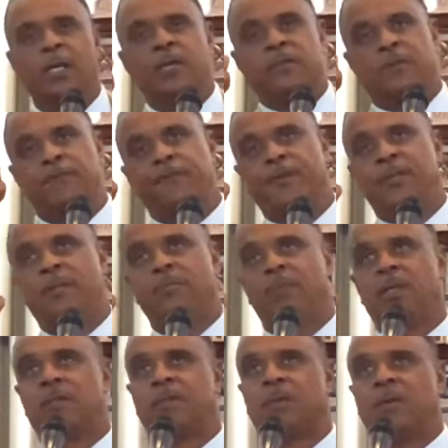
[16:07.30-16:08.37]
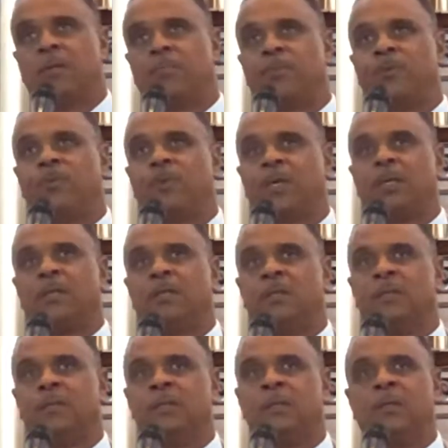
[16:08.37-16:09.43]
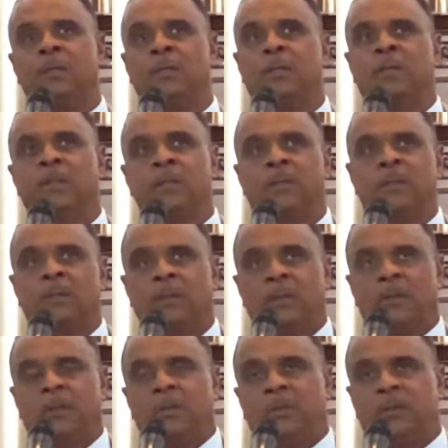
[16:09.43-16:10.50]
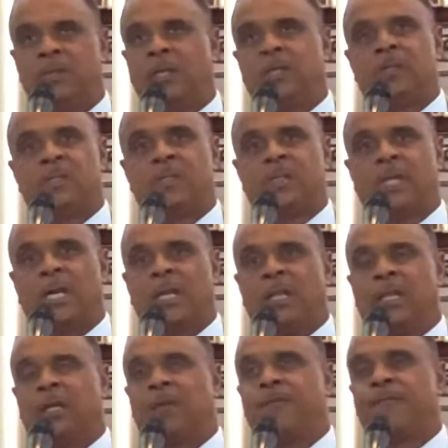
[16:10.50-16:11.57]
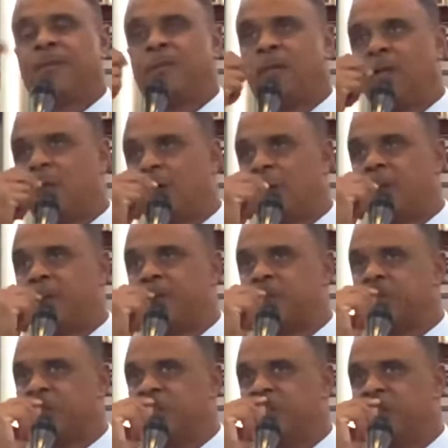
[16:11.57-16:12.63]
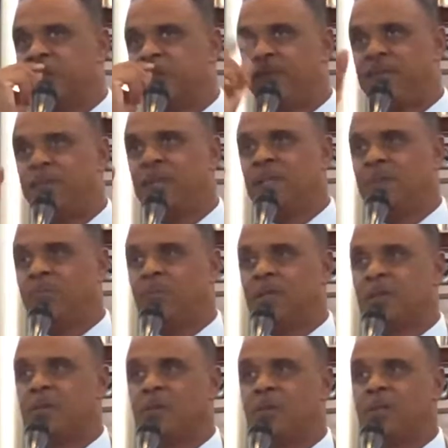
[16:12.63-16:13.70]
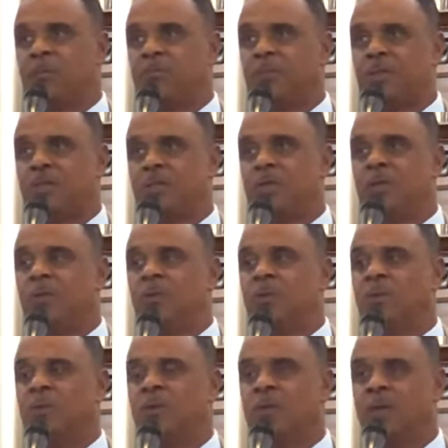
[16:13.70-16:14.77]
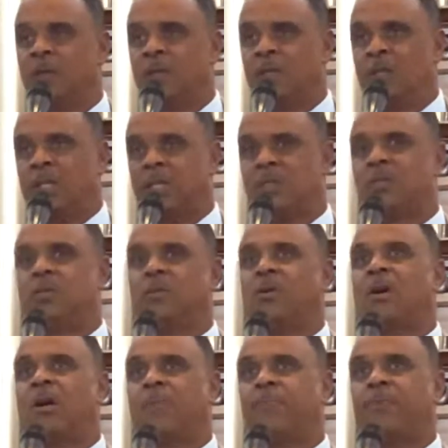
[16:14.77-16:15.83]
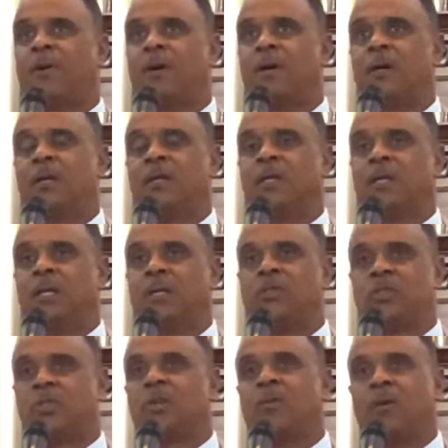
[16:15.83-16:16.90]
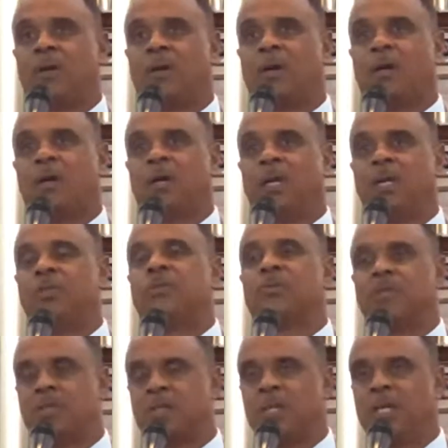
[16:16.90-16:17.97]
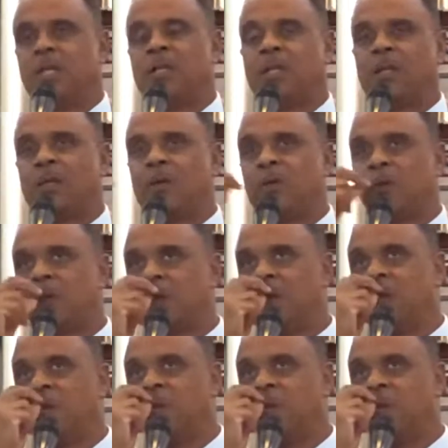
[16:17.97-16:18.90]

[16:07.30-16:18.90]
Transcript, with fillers: So, fundamental number one Jesus got love for the lost. Fundamental number two, let's do our part in showing our interest in the Lord.